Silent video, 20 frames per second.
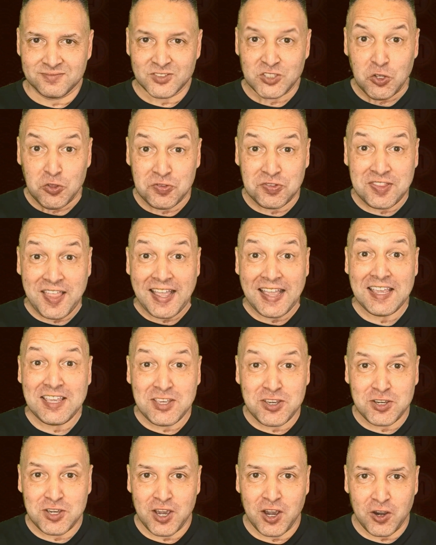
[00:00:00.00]
So there
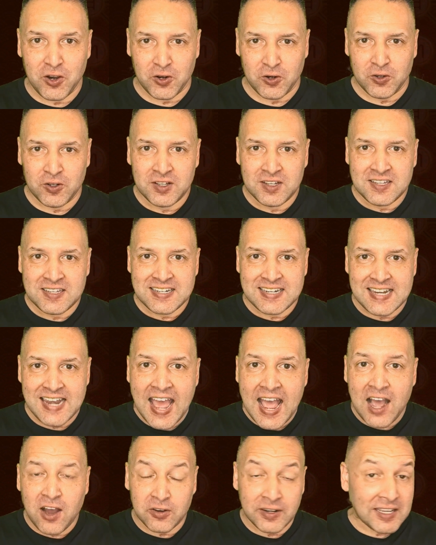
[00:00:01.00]
you go.
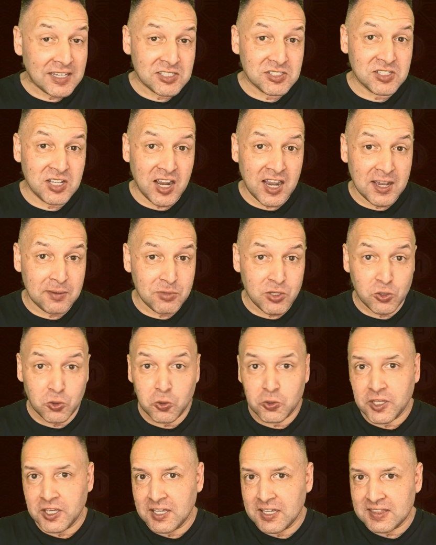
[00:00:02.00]
Now, next time you're
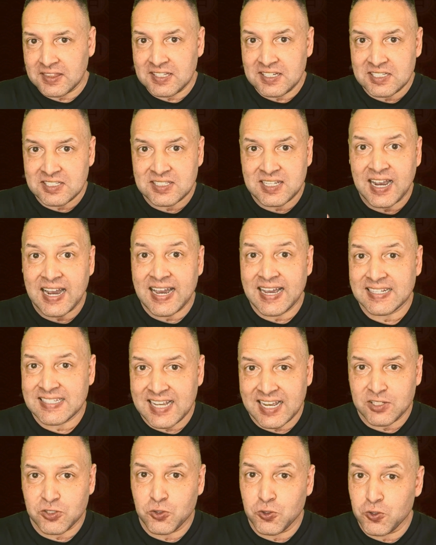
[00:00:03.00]
looking at these Thai
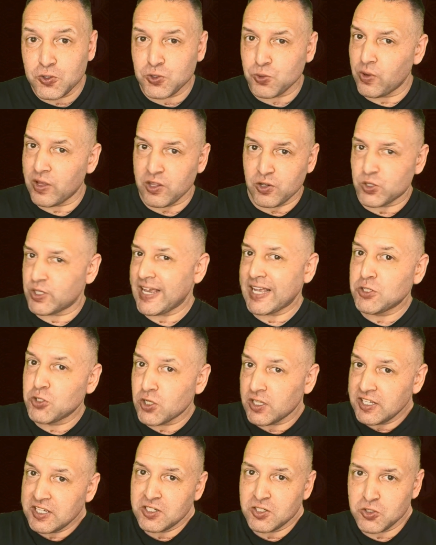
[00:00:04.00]
tattoos, whether it's
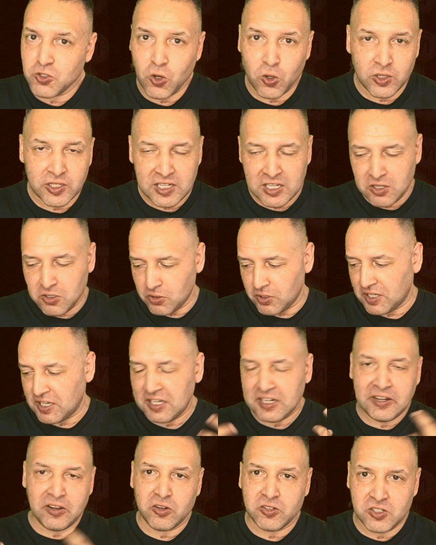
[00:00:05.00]
Angelina Jolie or
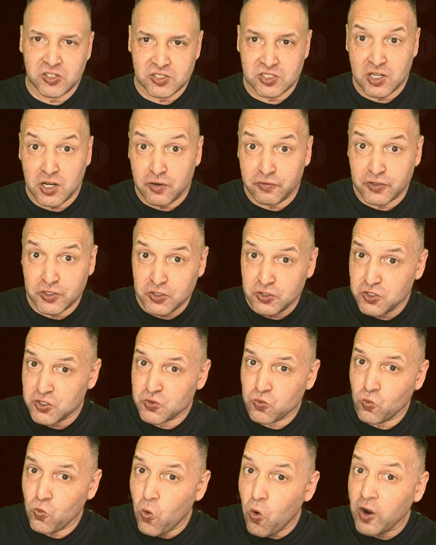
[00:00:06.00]
getting on yourself, or you're just
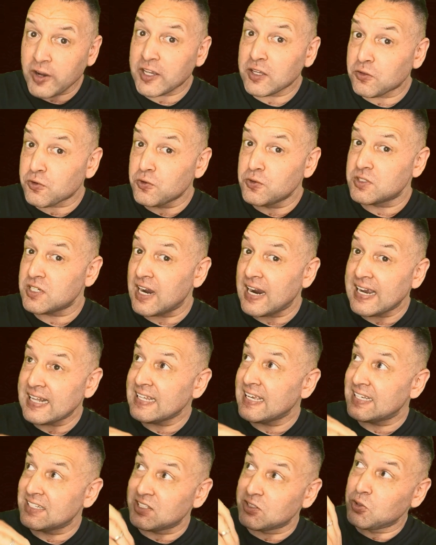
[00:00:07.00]
walking through
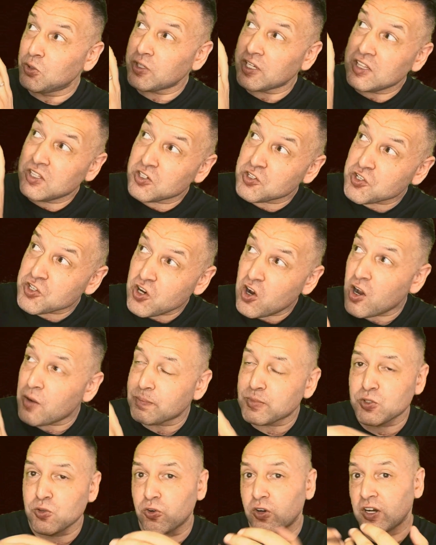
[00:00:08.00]
Thailand and look in the
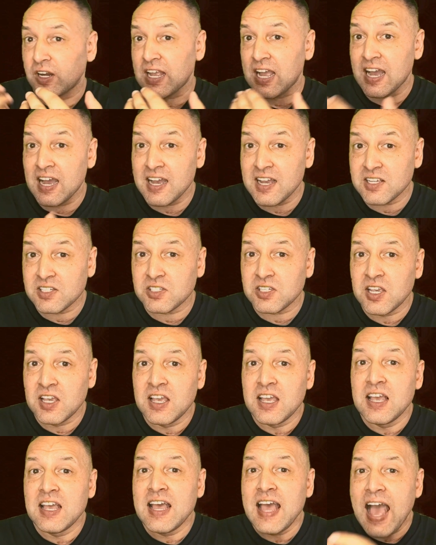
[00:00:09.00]
shops or on cars,
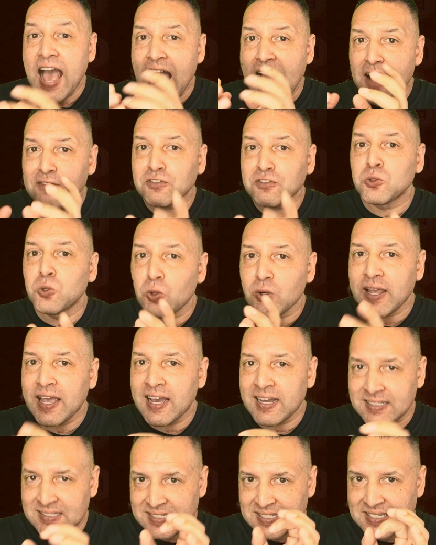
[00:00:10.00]
have a look
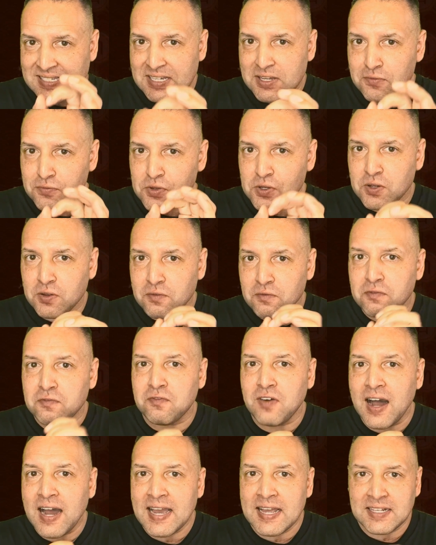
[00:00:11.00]
out and see if you can
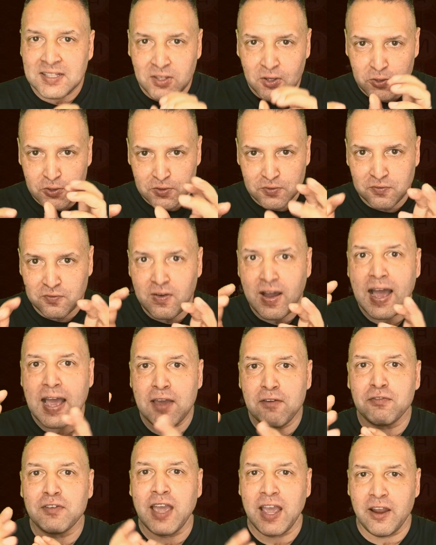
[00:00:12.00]
find those
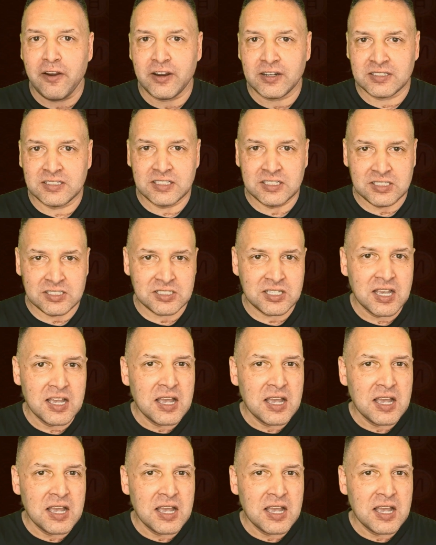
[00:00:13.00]
5 characters.